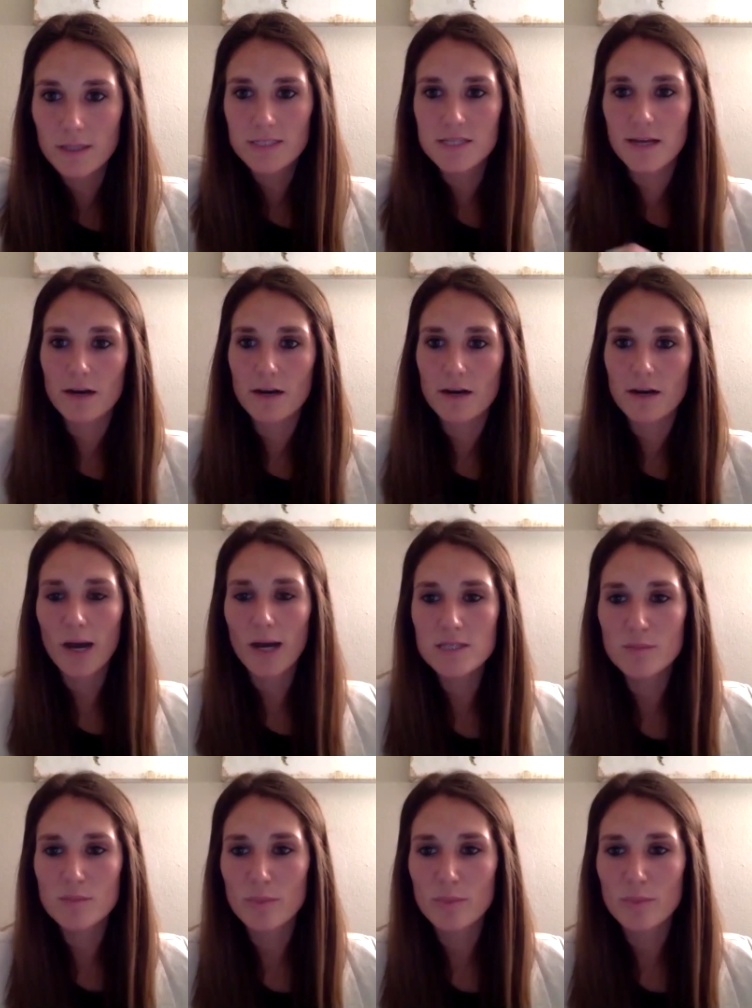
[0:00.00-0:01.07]
Is there a
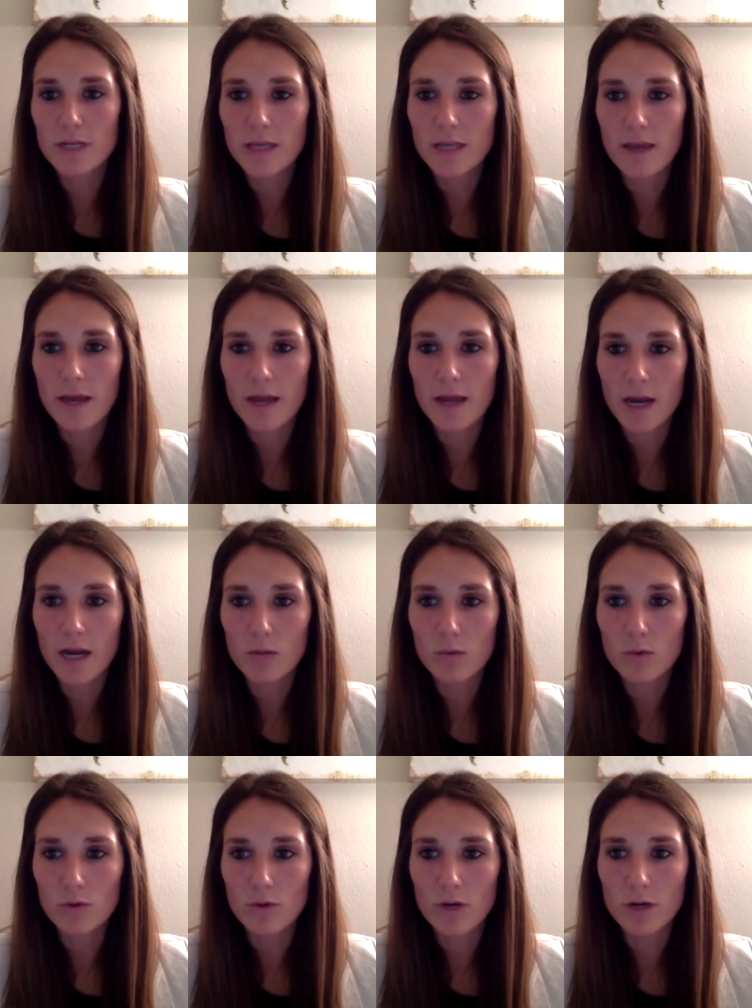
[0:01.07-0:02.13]
possibility that
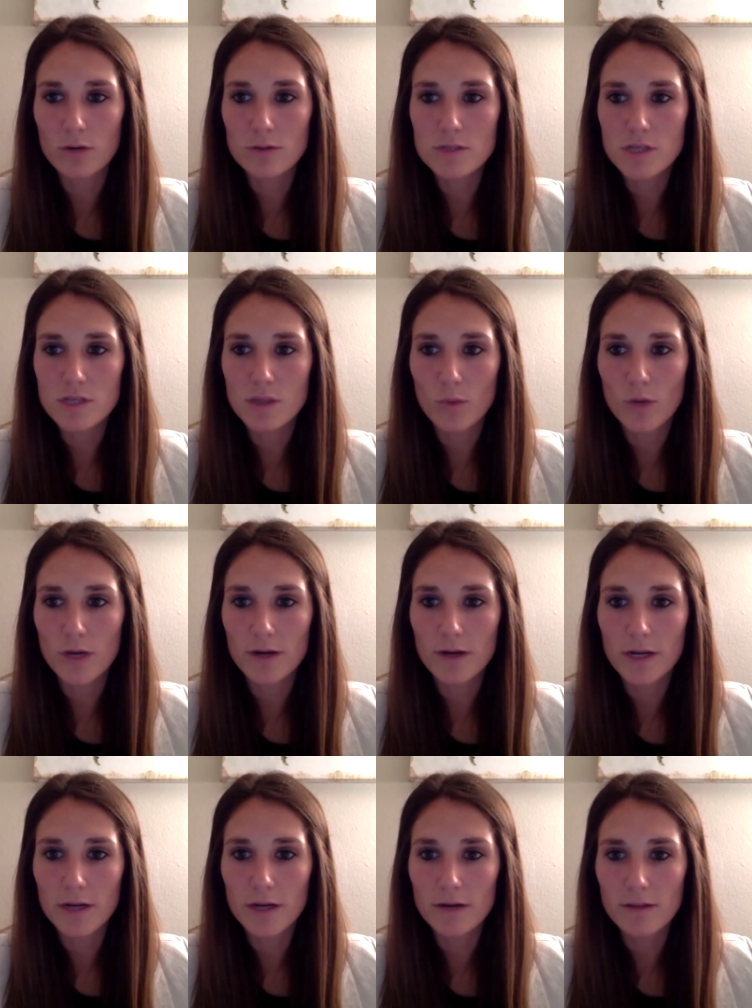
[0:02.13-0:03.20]
hair will grow
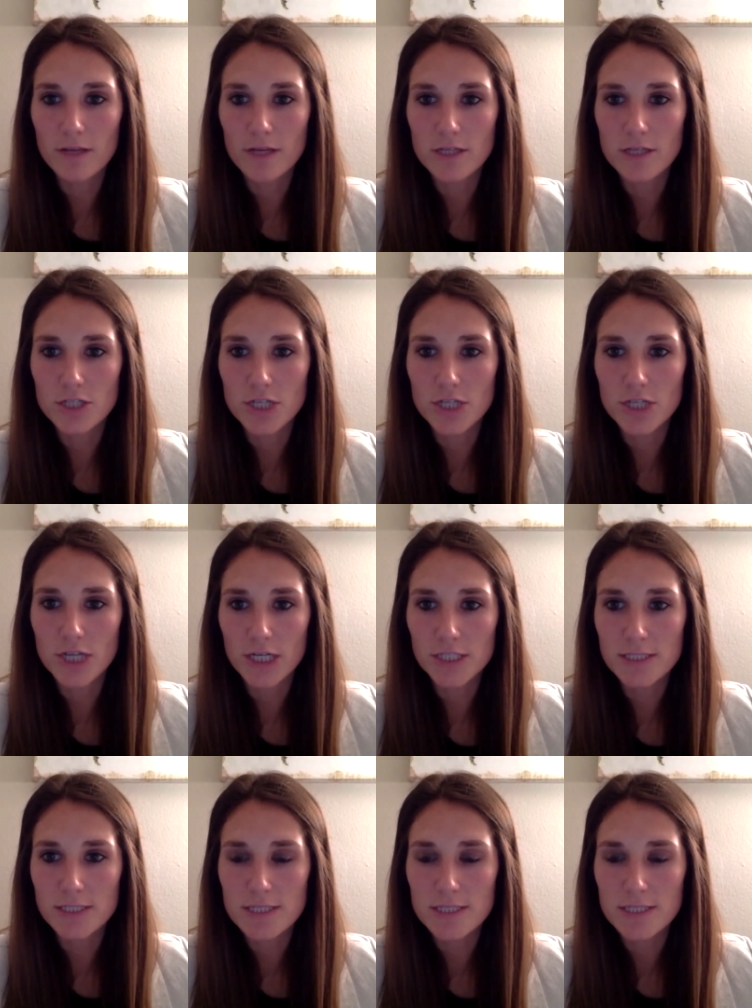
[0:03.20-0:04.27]
somewhere near the
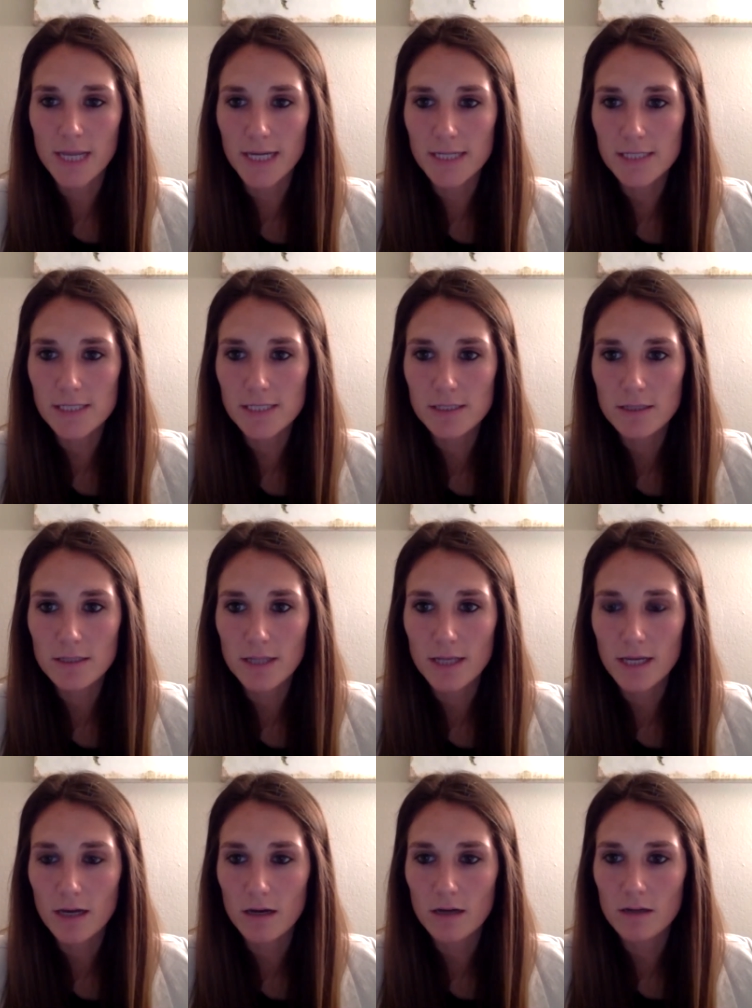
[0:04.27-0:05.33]
injection site,
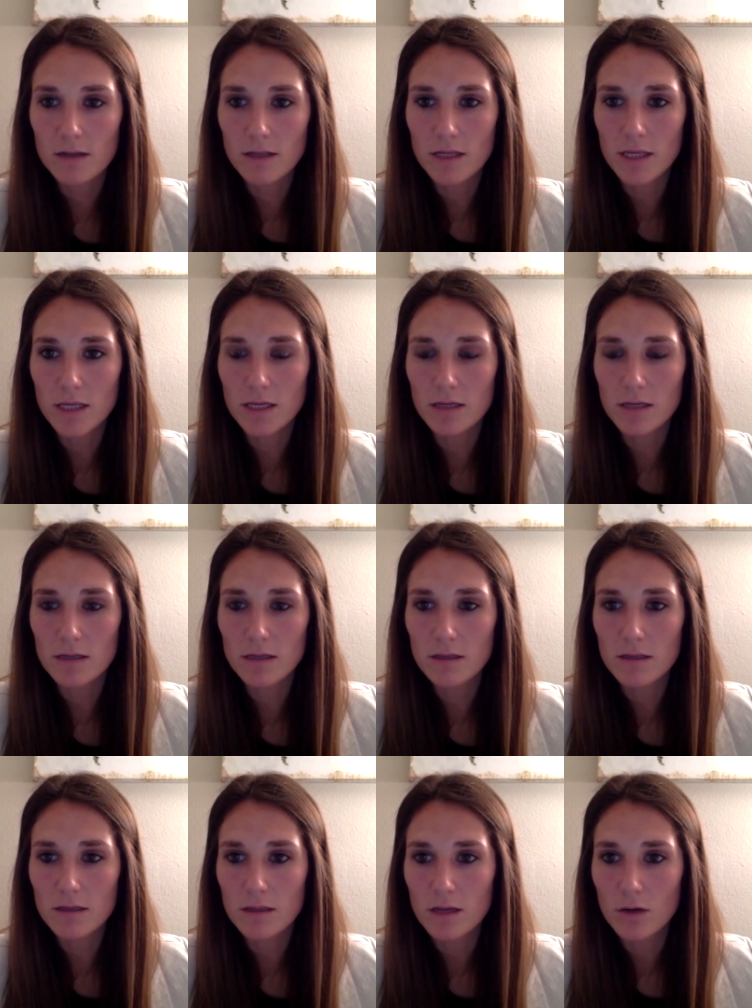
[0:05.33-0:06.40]
like on
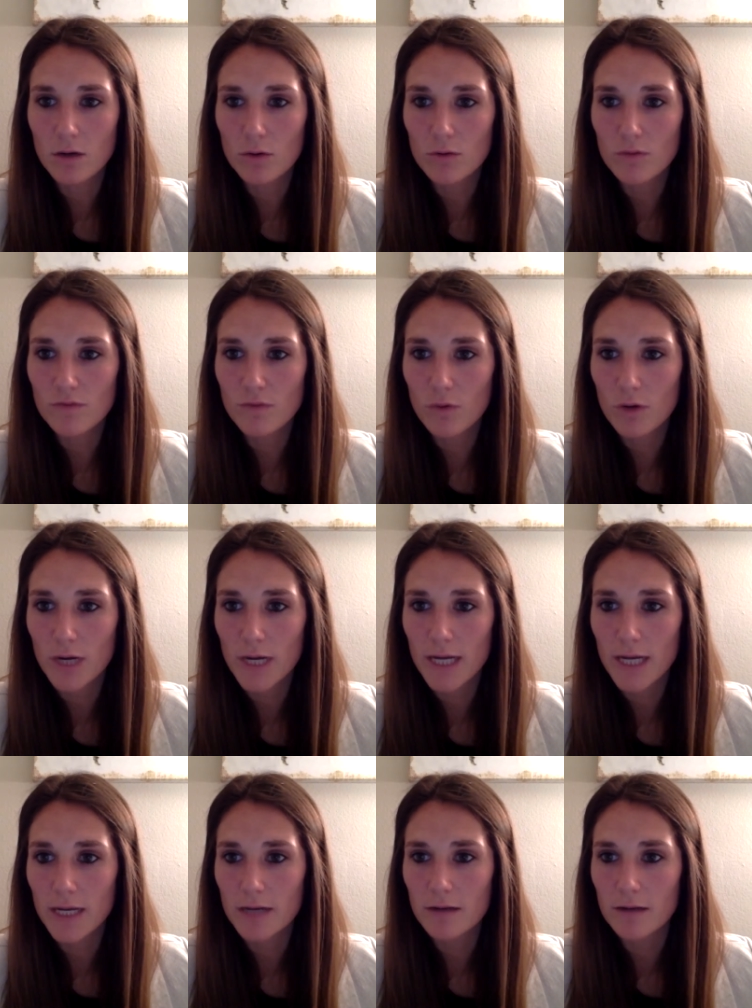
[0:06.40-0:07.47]
the low
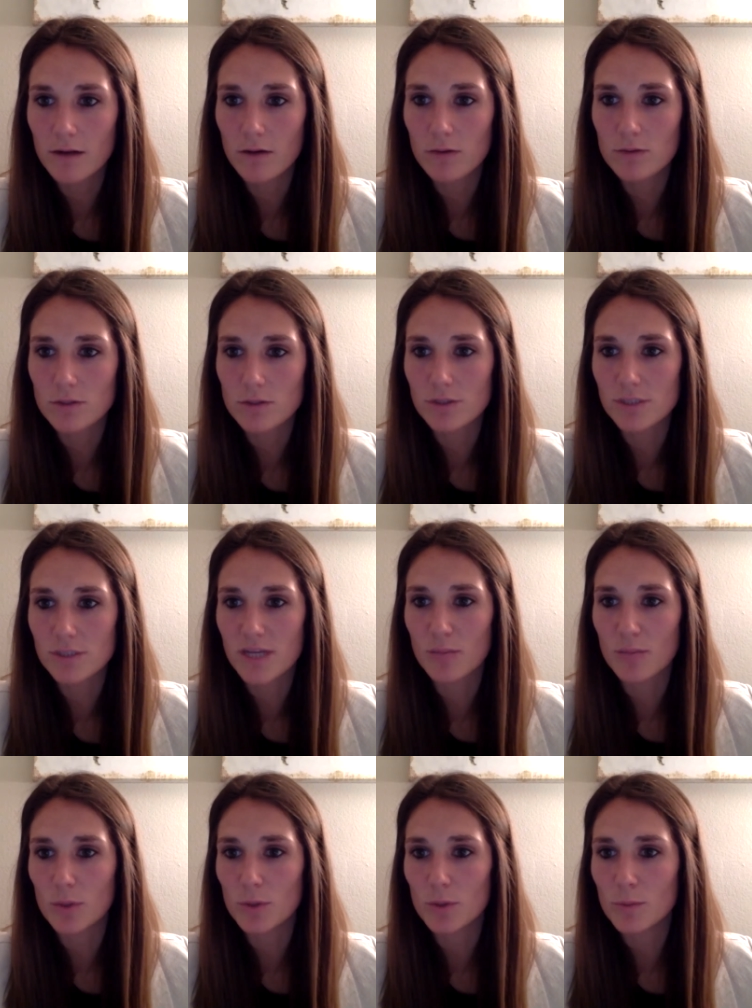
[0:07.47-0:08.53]
forehead, nose, or
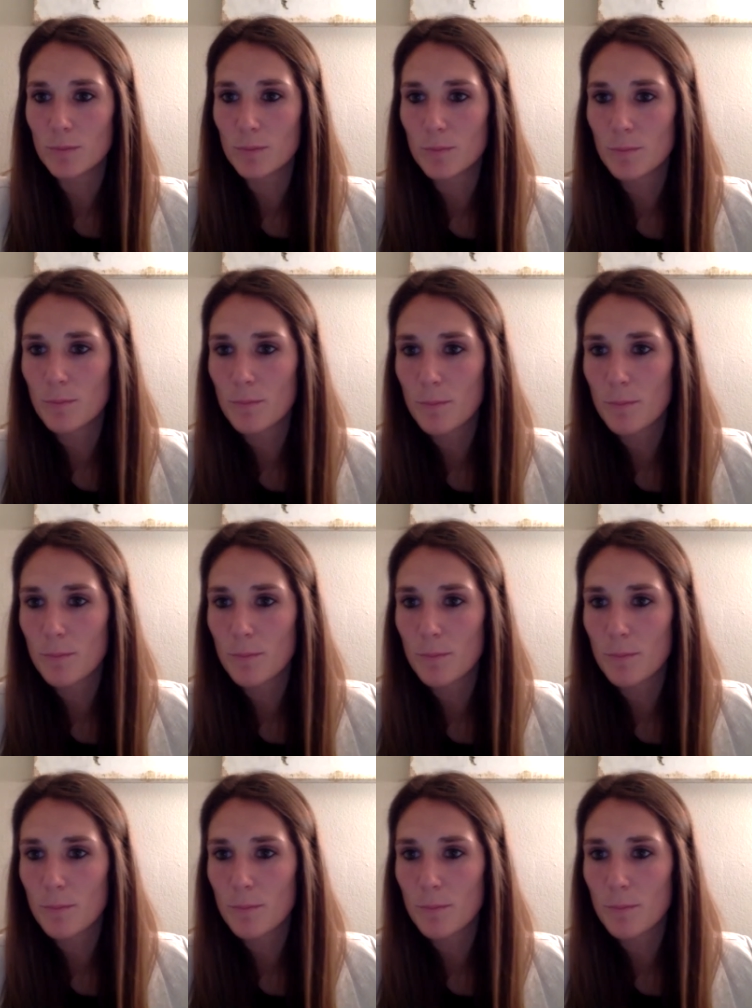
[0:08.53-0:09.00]
temple?